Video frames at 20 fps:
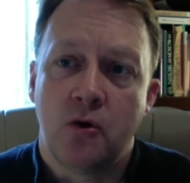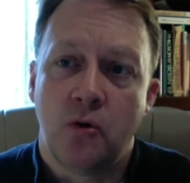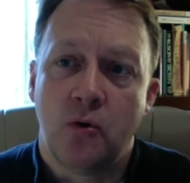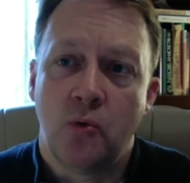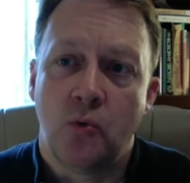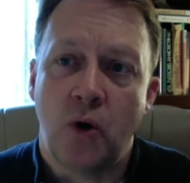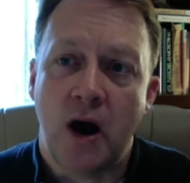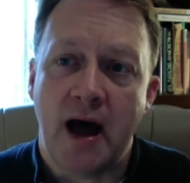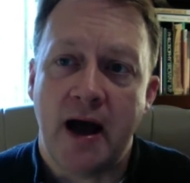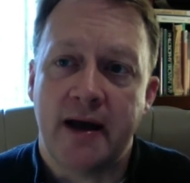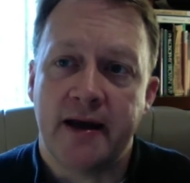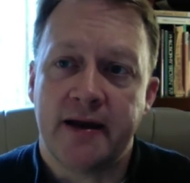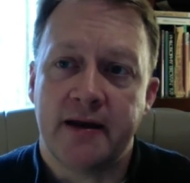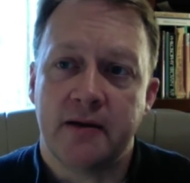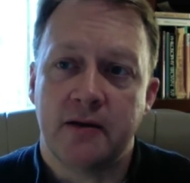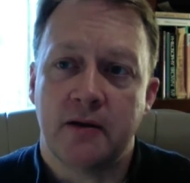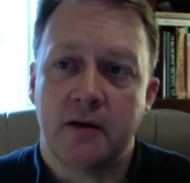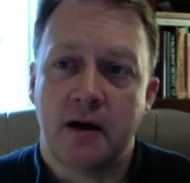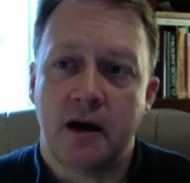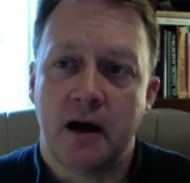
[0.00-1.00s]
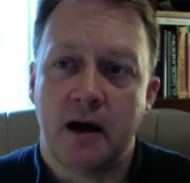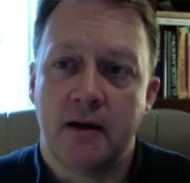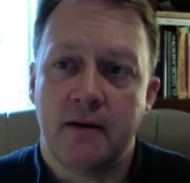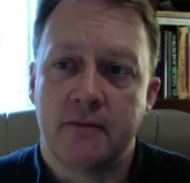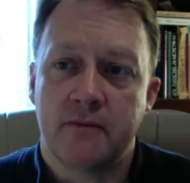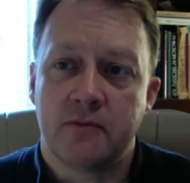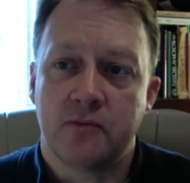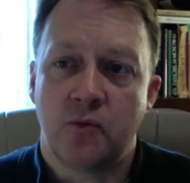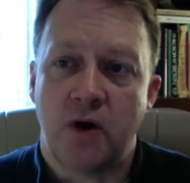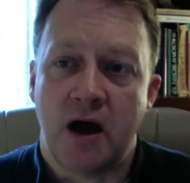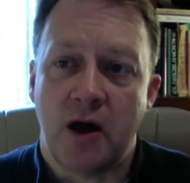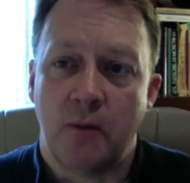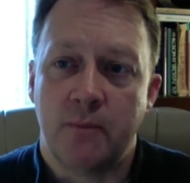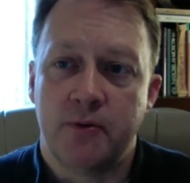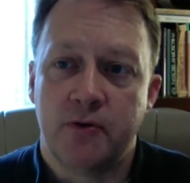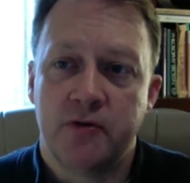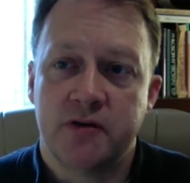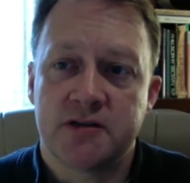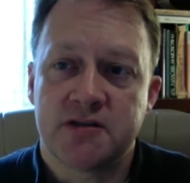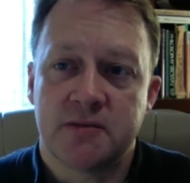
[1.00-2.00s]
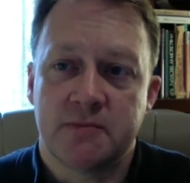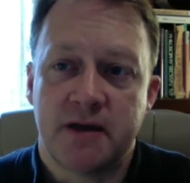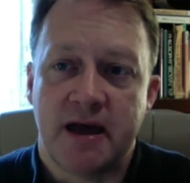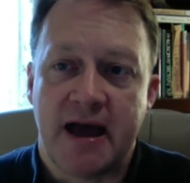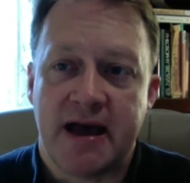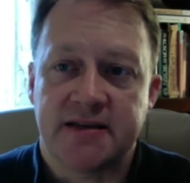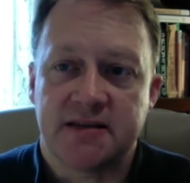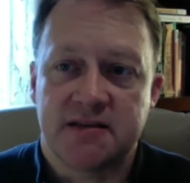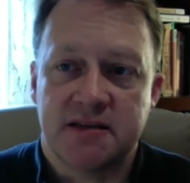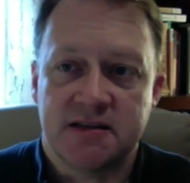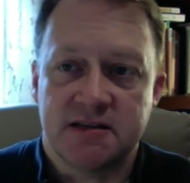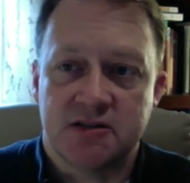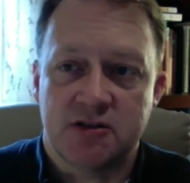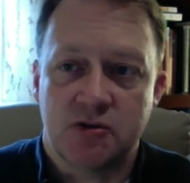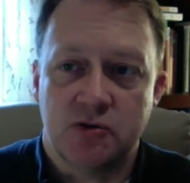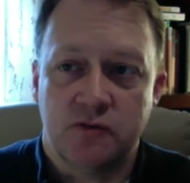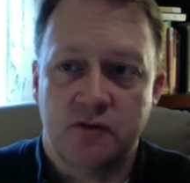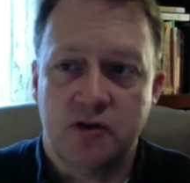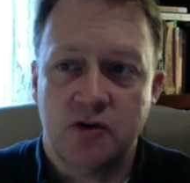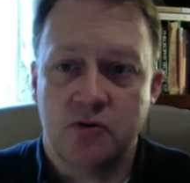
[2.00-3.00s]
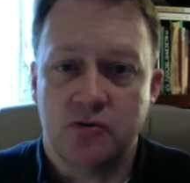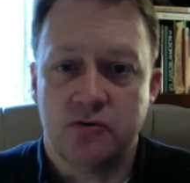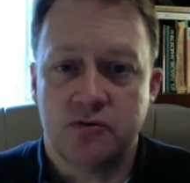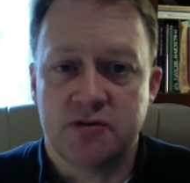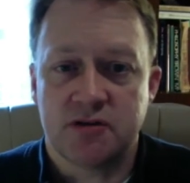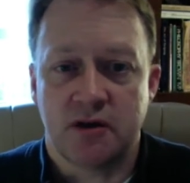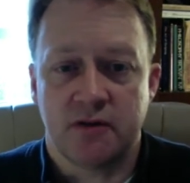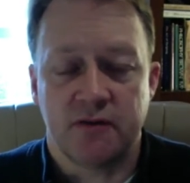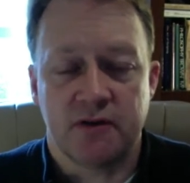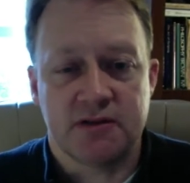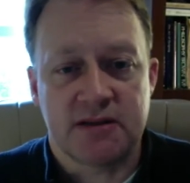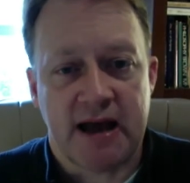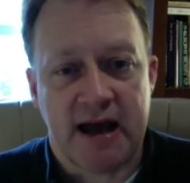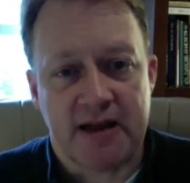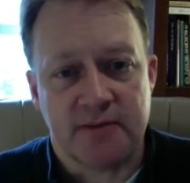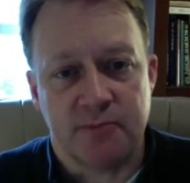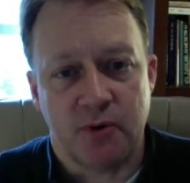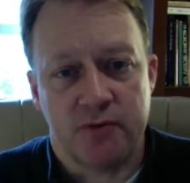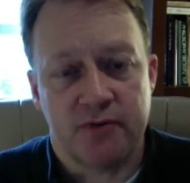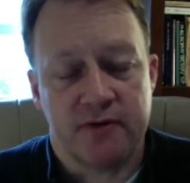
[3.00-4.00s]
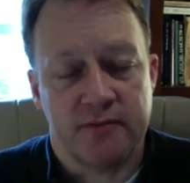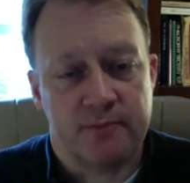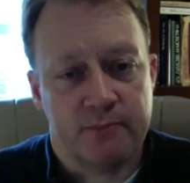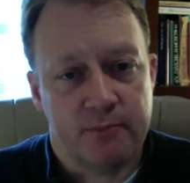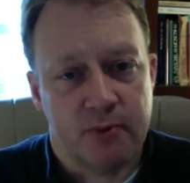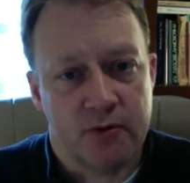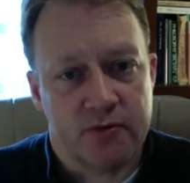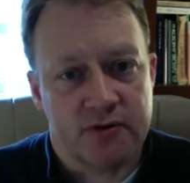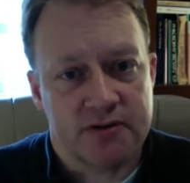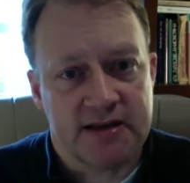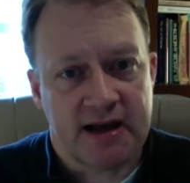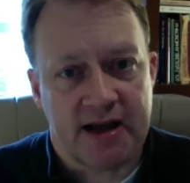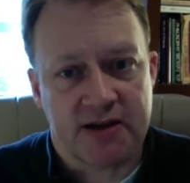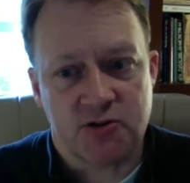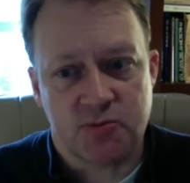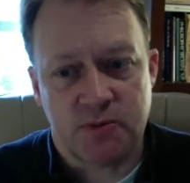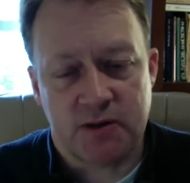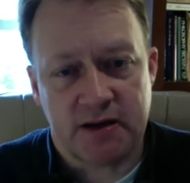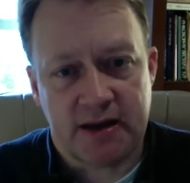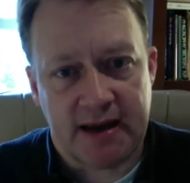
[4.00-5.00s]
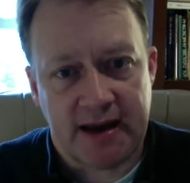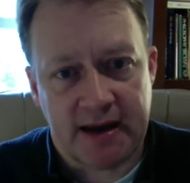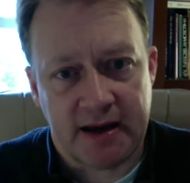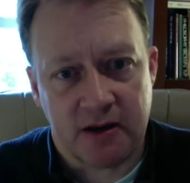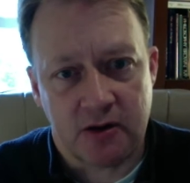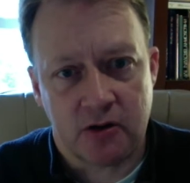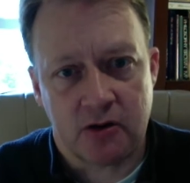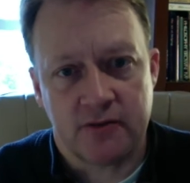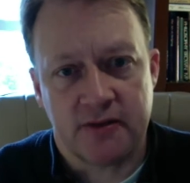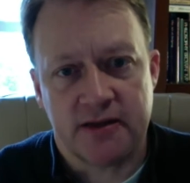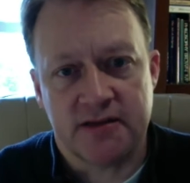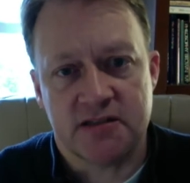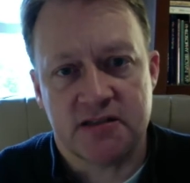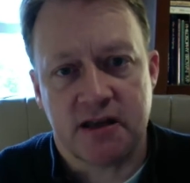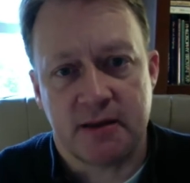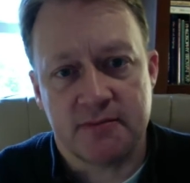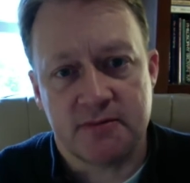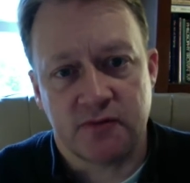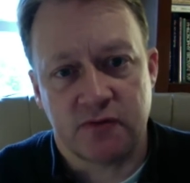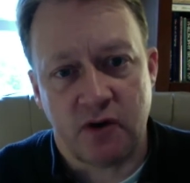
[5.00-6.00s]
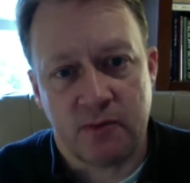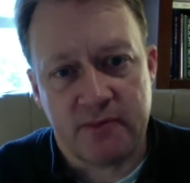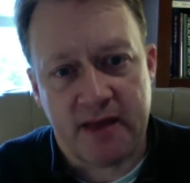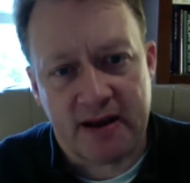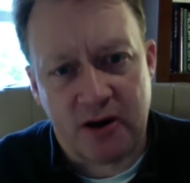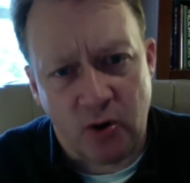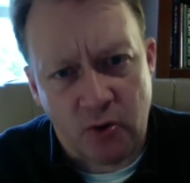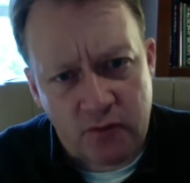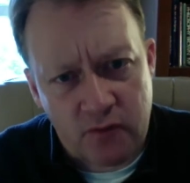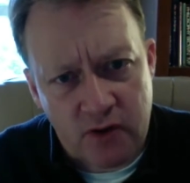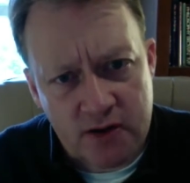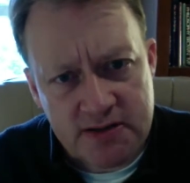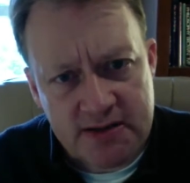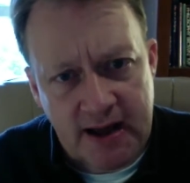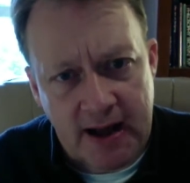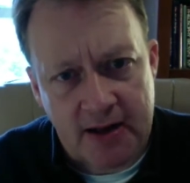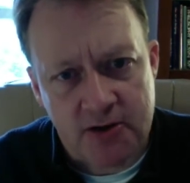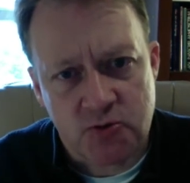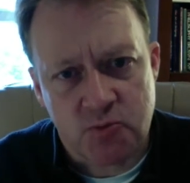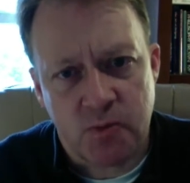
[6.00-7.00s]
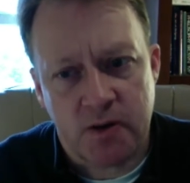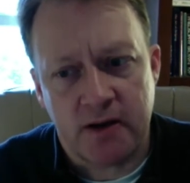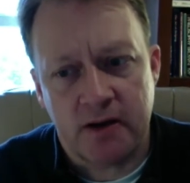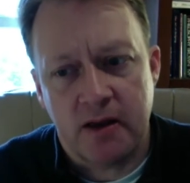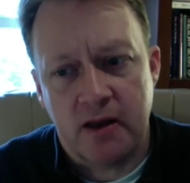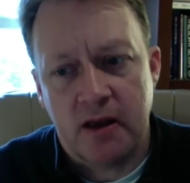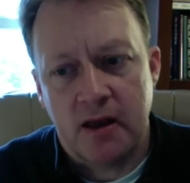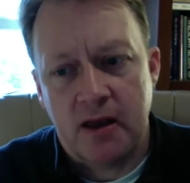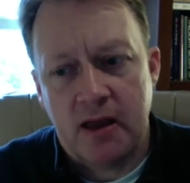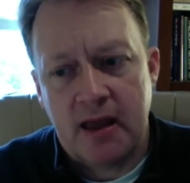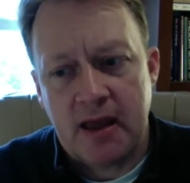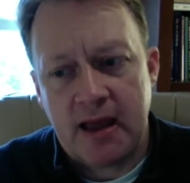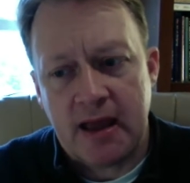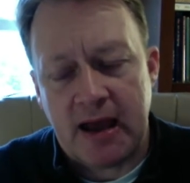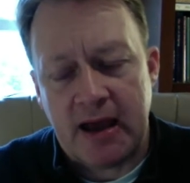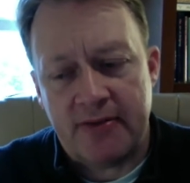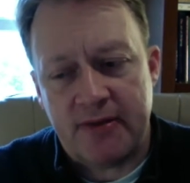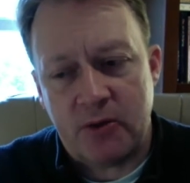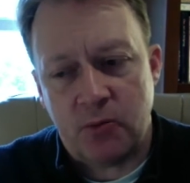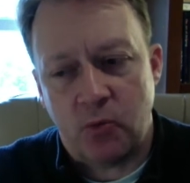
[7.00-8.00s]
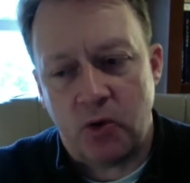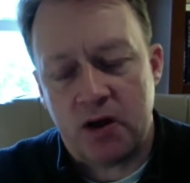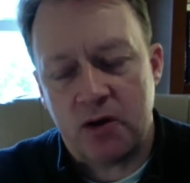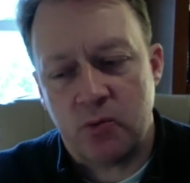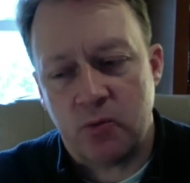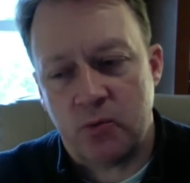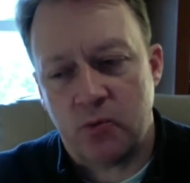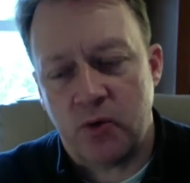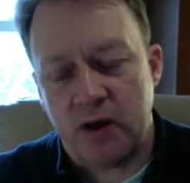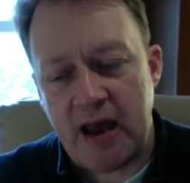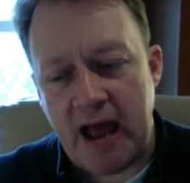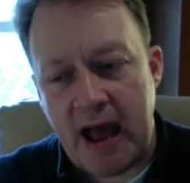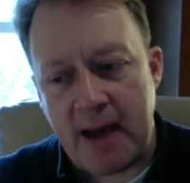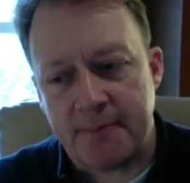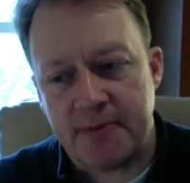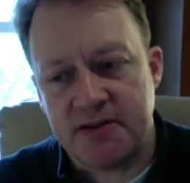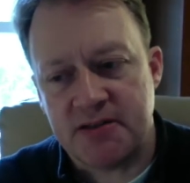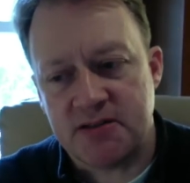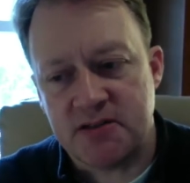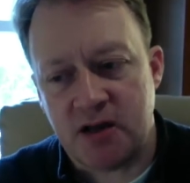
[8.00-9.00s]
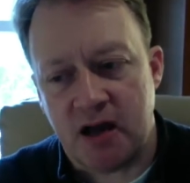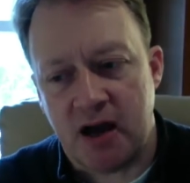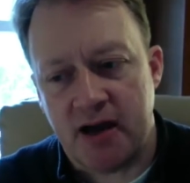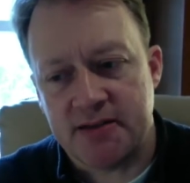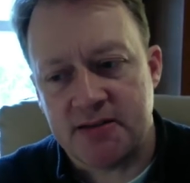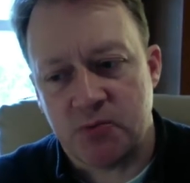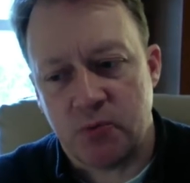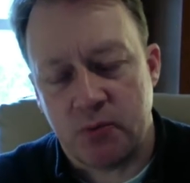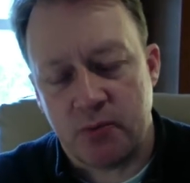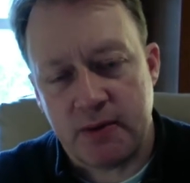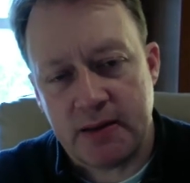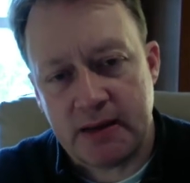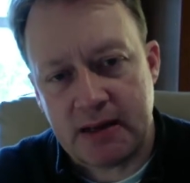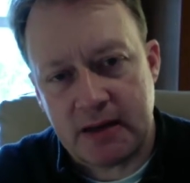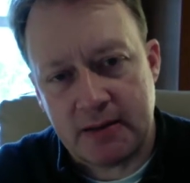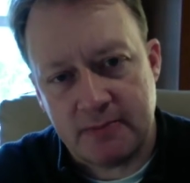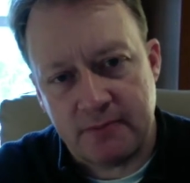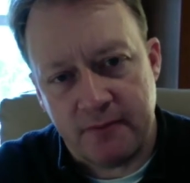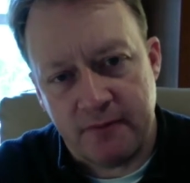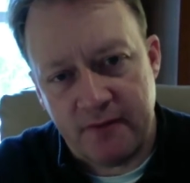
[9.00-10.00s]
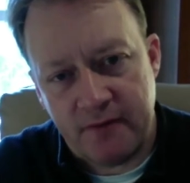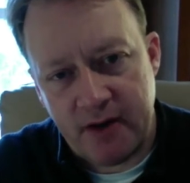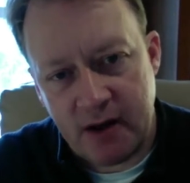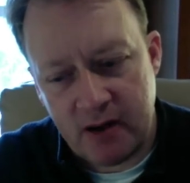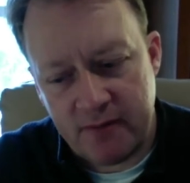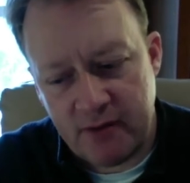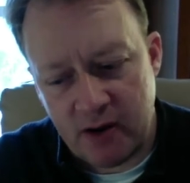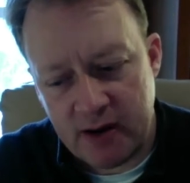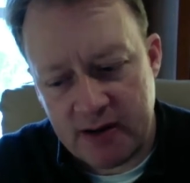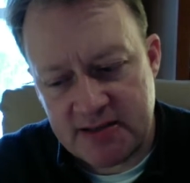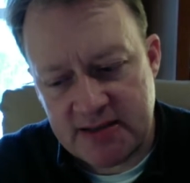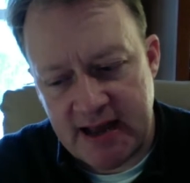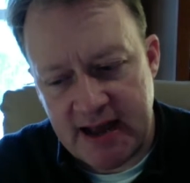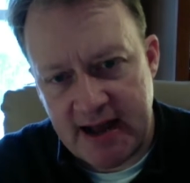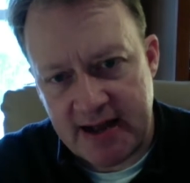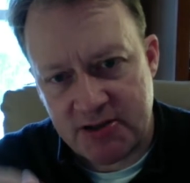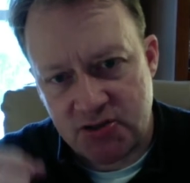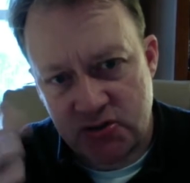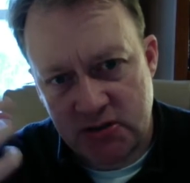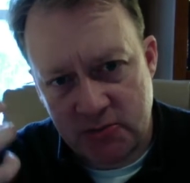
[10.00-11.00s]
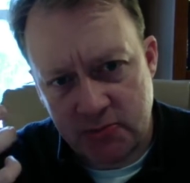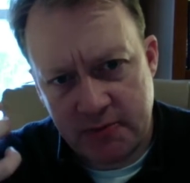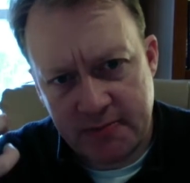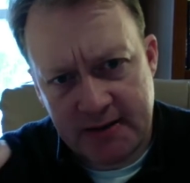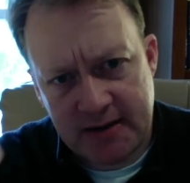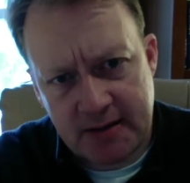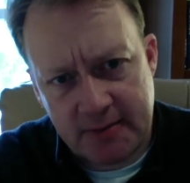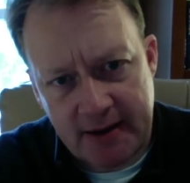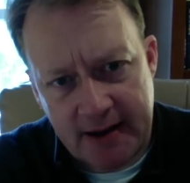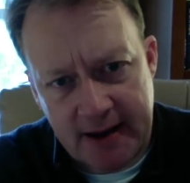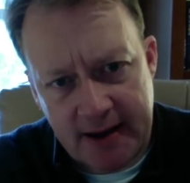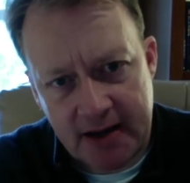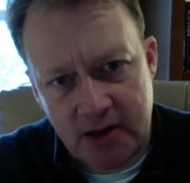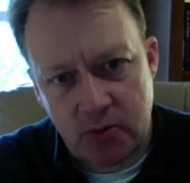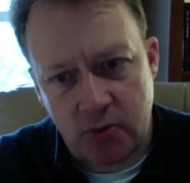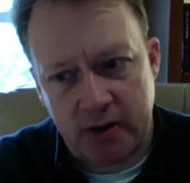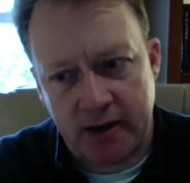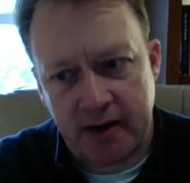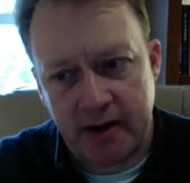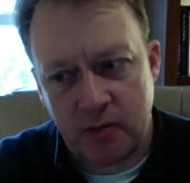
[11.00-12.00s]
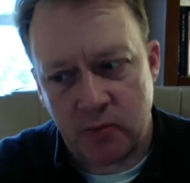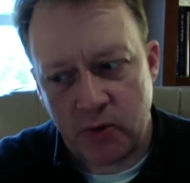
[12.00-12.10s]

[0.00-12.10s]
while Buddhism has these two views of both attachment, anger, then stems from that over attachment, and then what happens to us when we become very, very attached, then we become angry.